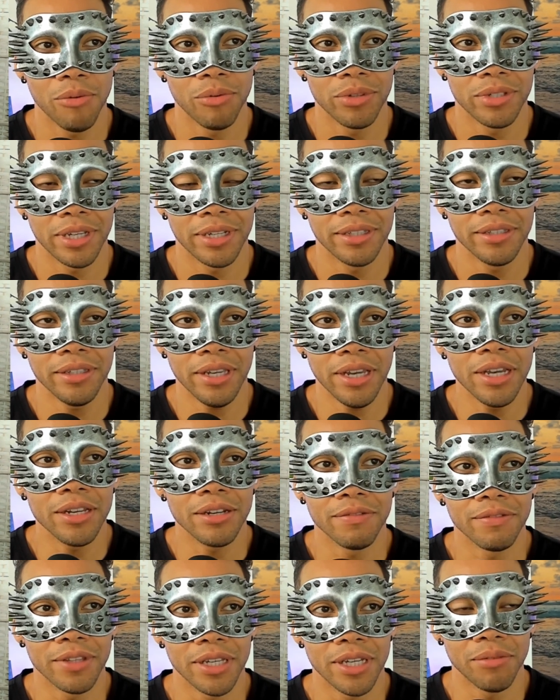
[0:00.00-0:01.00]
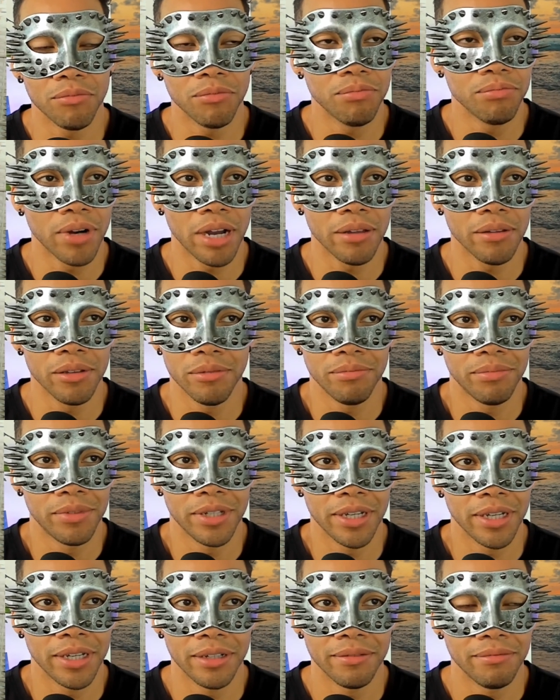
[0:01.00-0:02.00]
would say 10 of them probably
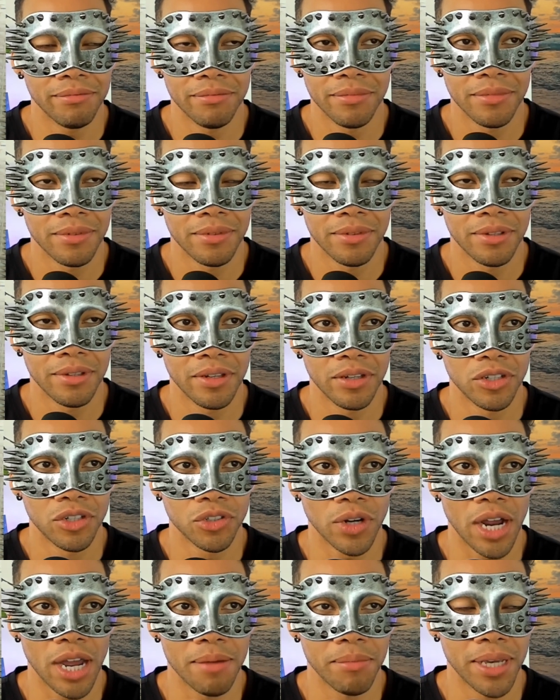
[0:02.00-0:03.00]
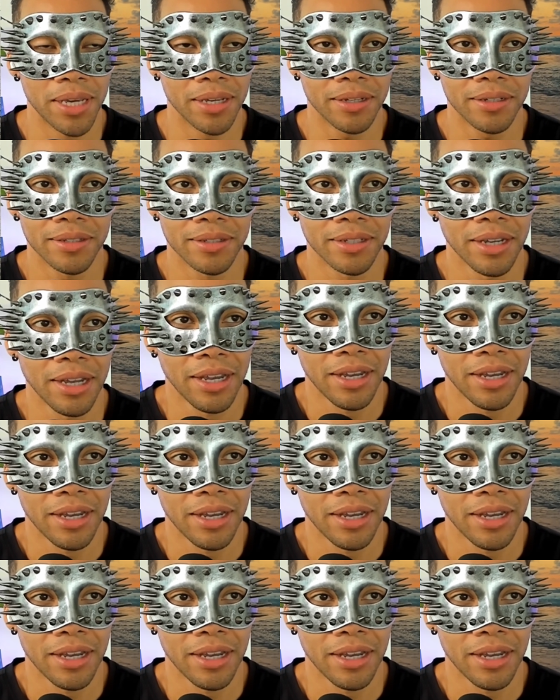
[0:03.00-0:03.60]
did Trimix.